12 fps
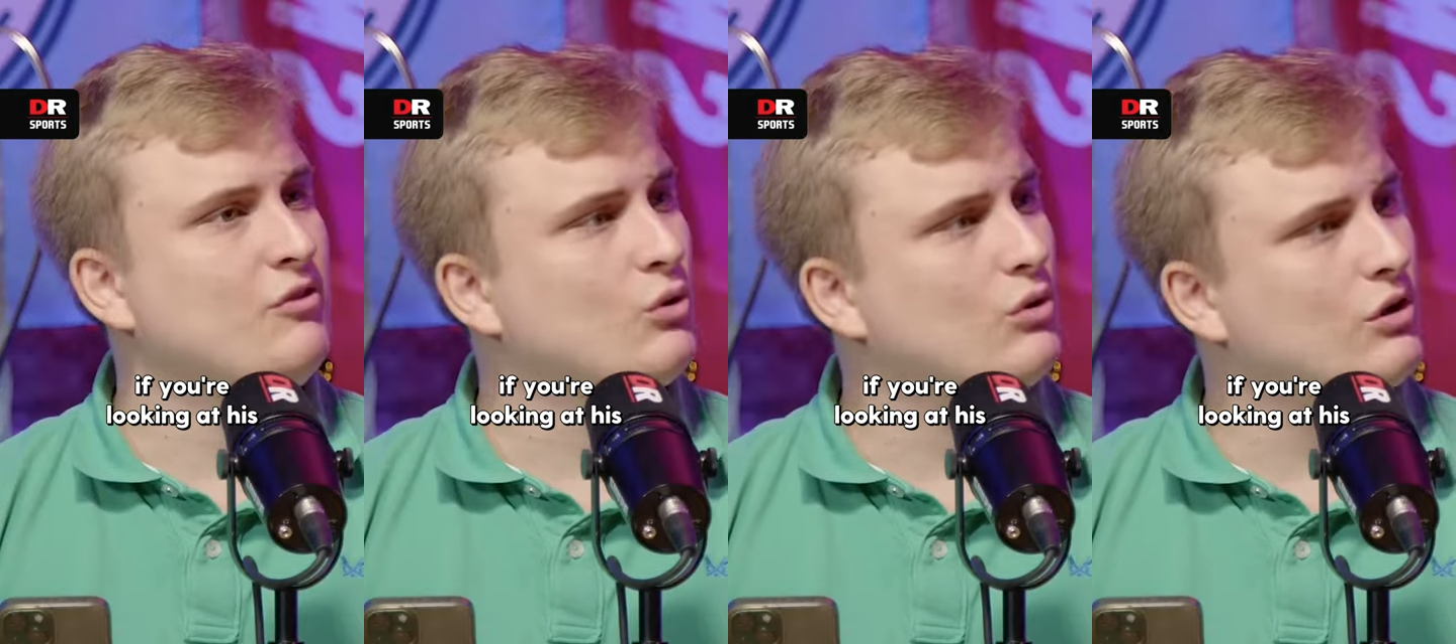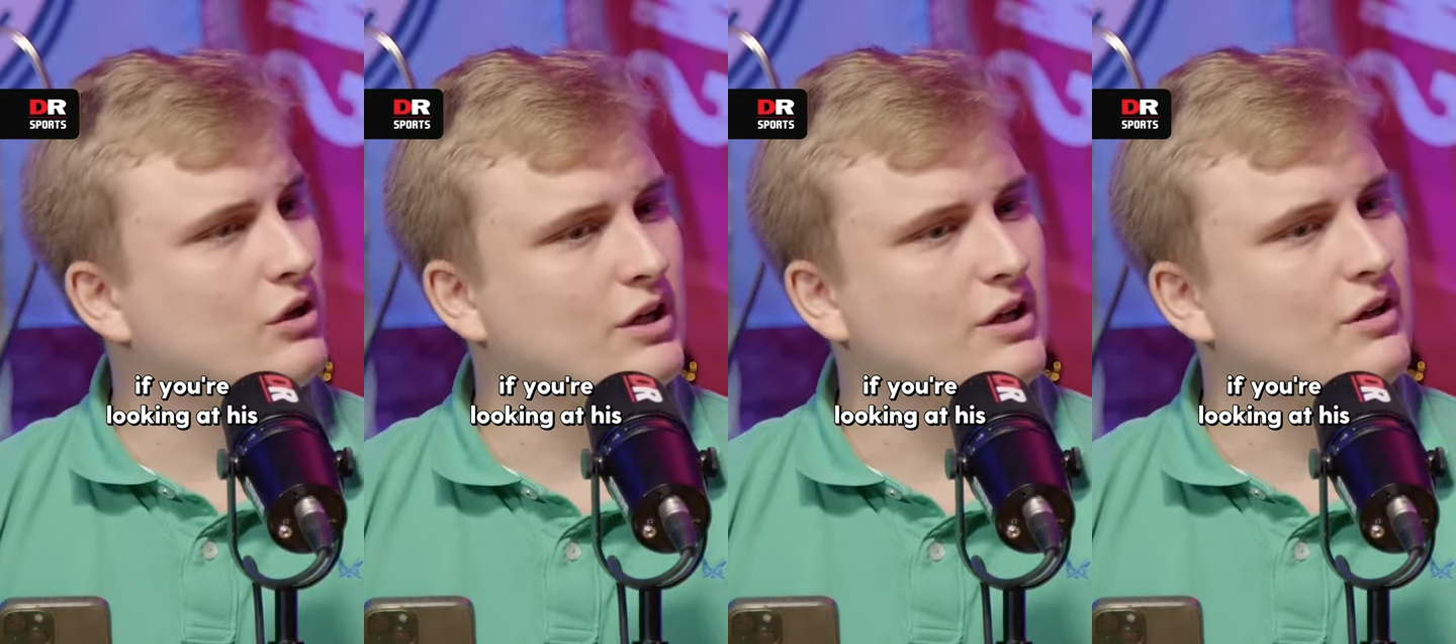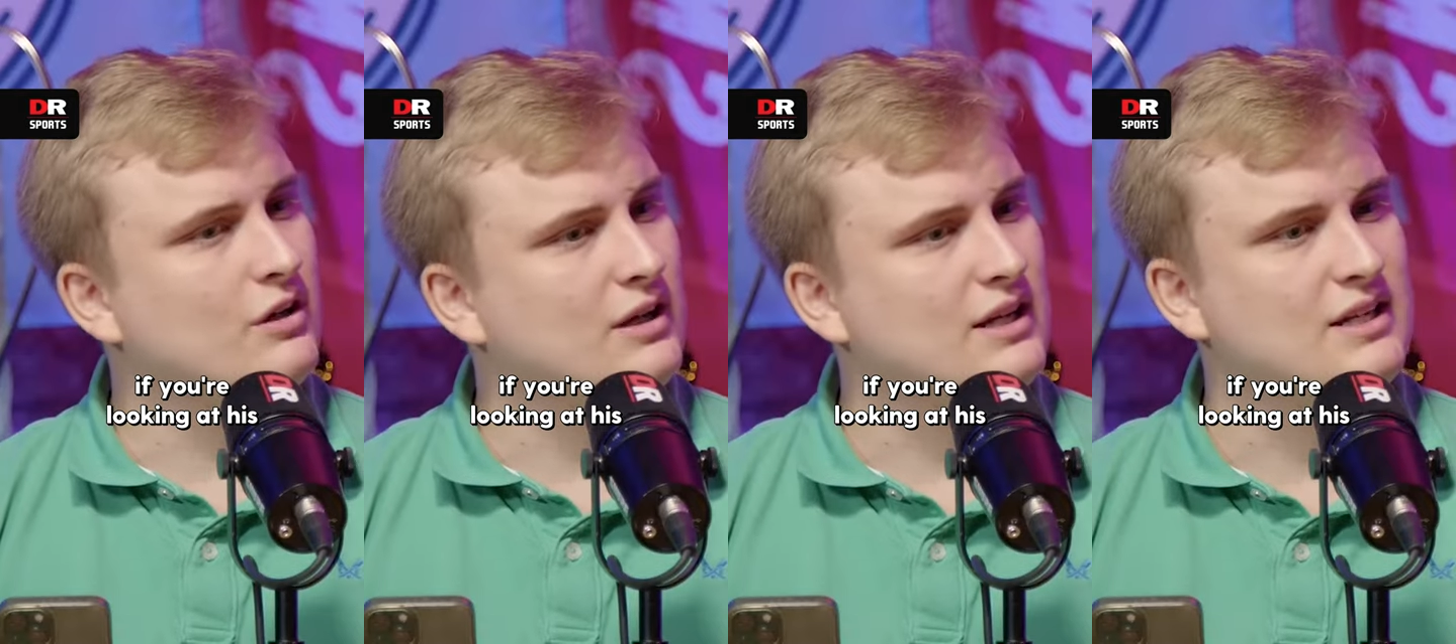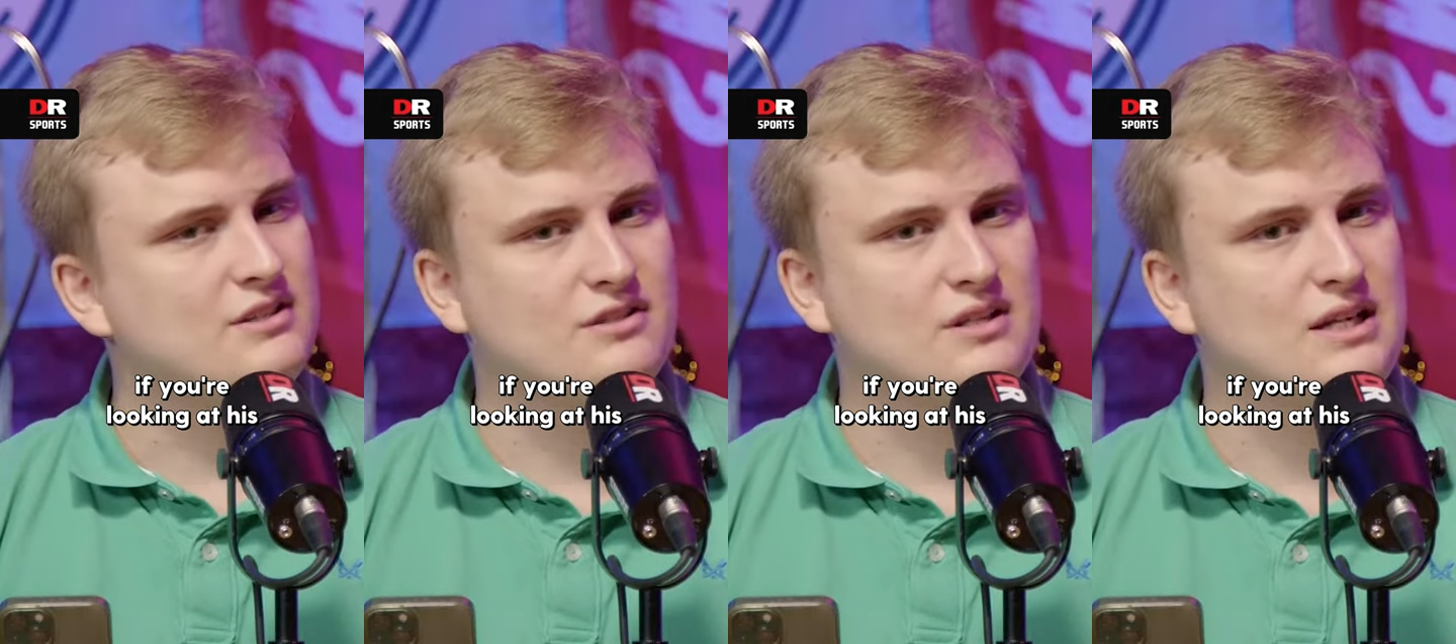If you're looking at
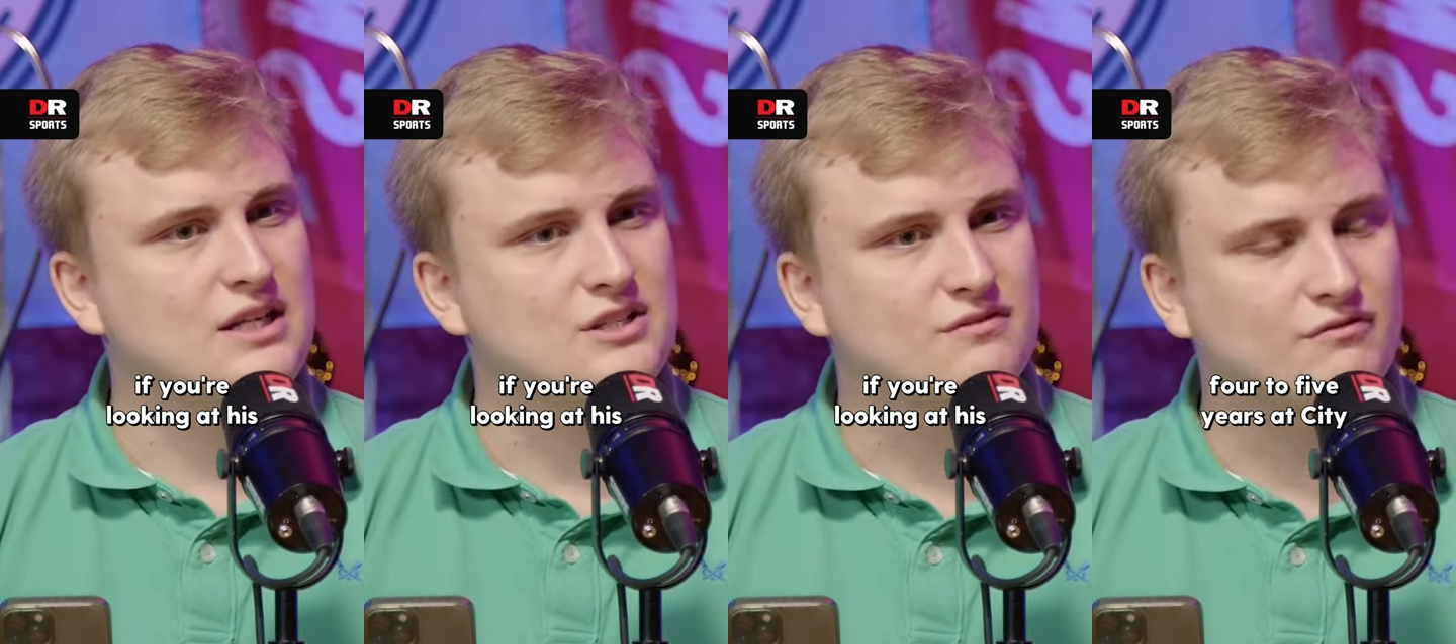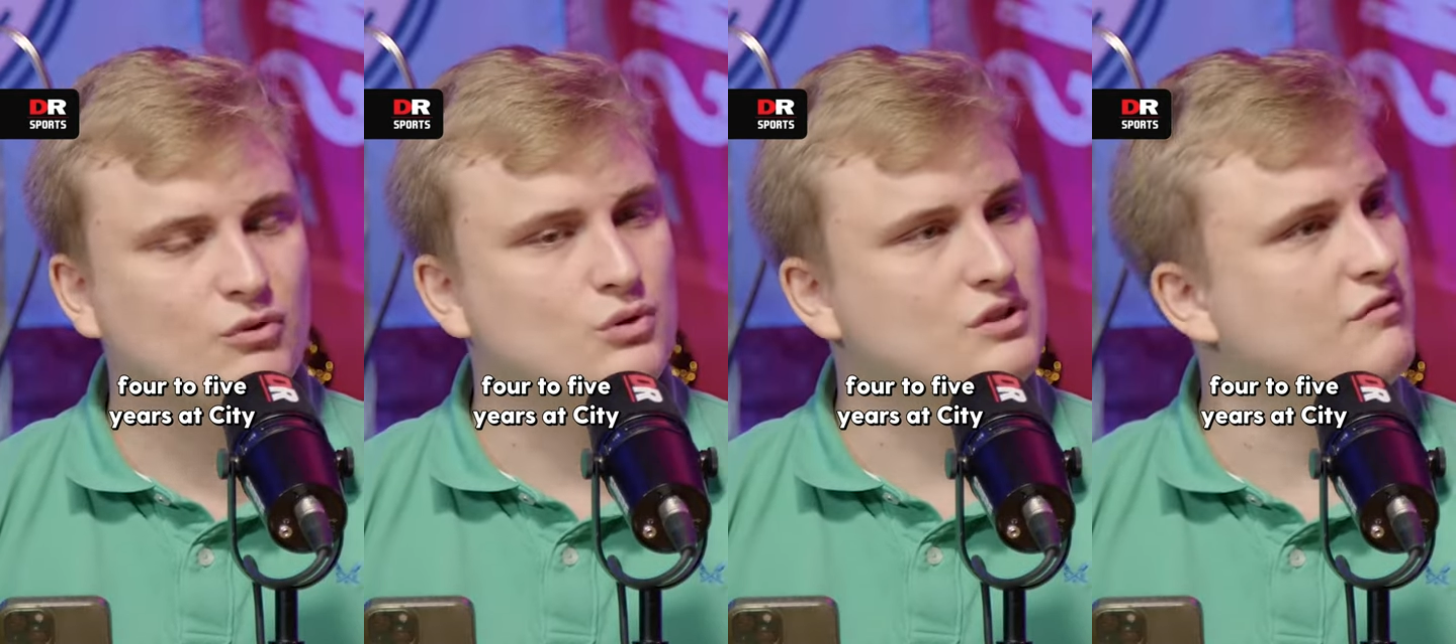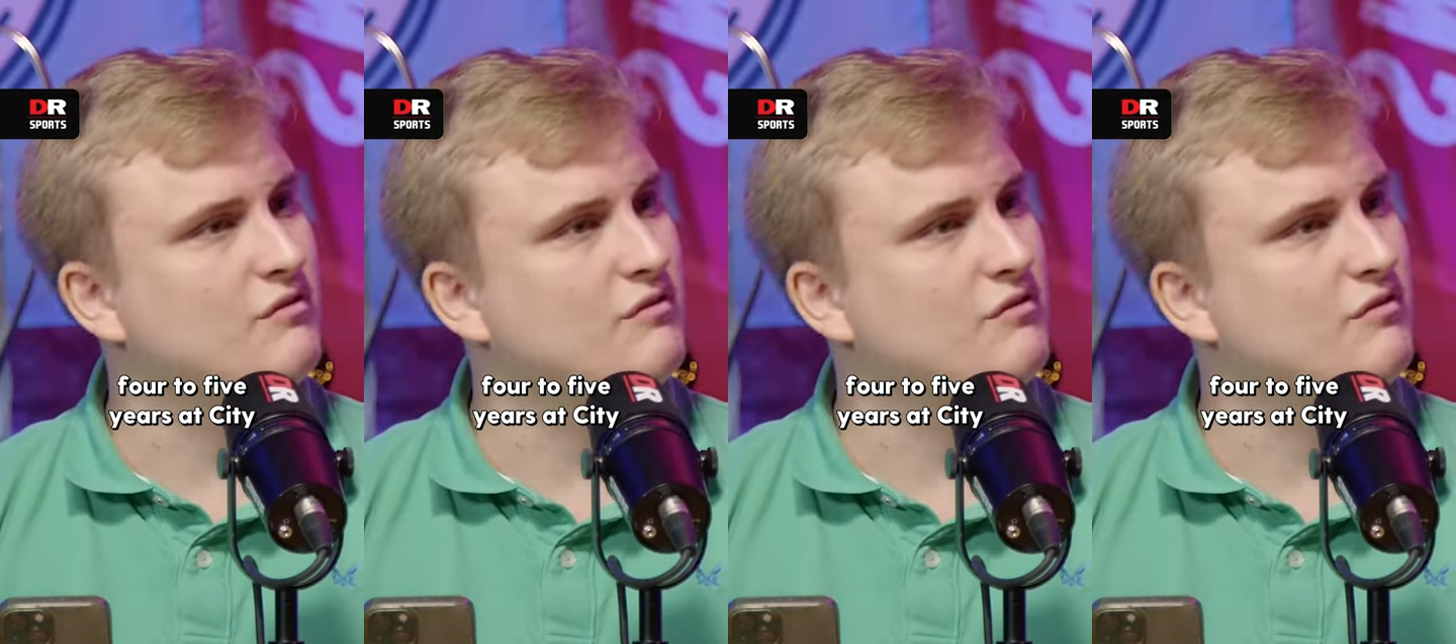his, his four to